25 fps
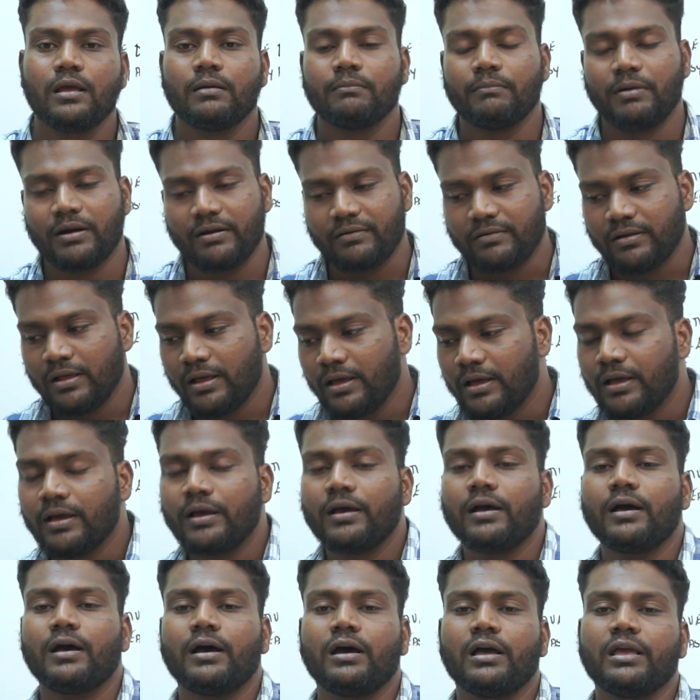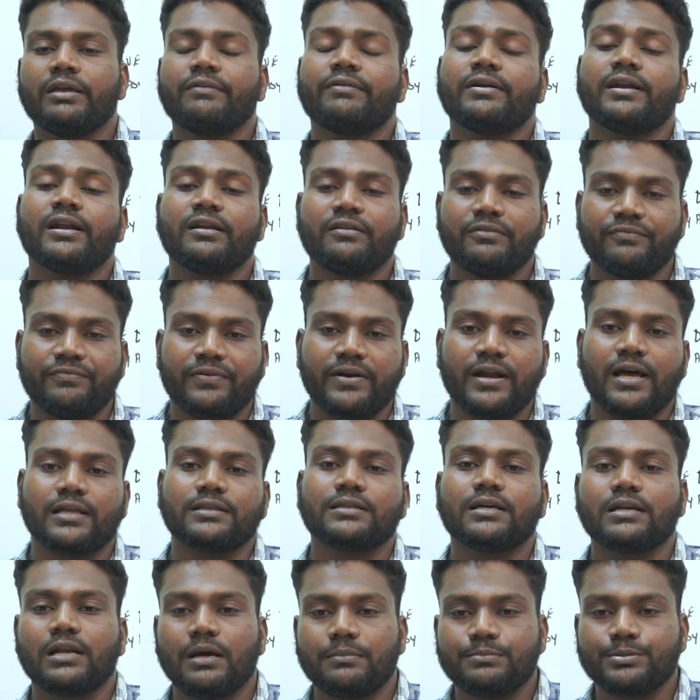but even if
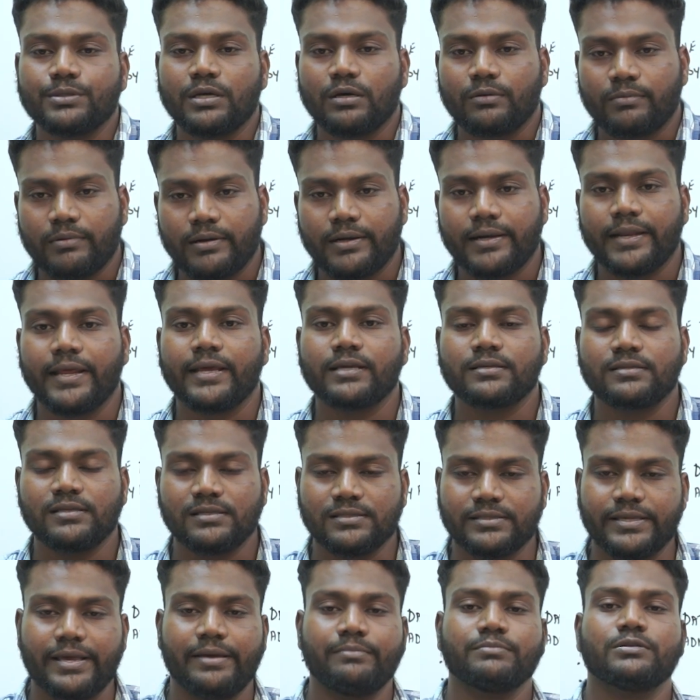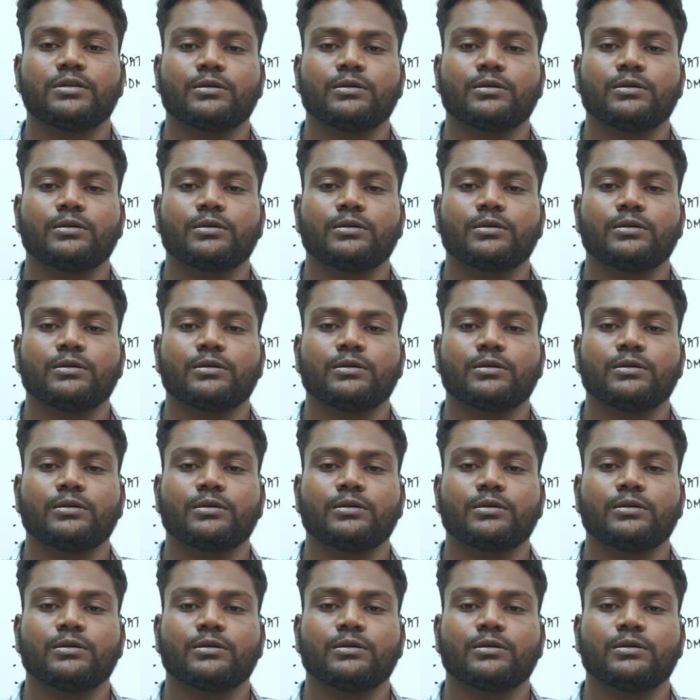another observer takes the same